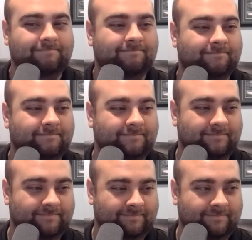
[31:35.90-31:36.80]

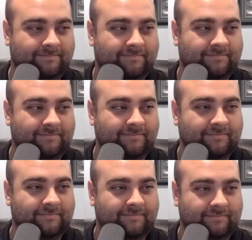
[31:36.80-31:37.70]

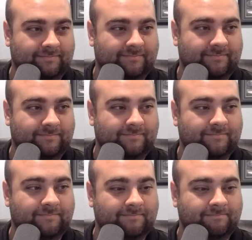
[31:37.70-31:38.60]

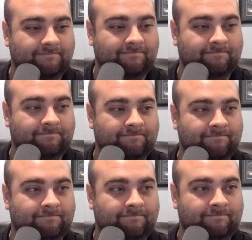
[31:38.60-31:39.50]

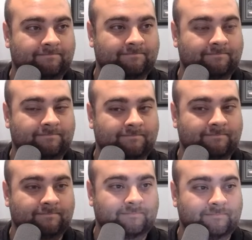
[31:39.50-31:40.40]

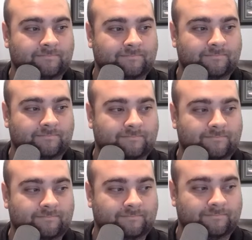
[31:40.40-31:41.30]

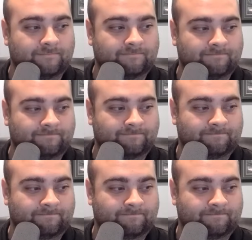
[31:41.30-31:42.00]
(not speaking)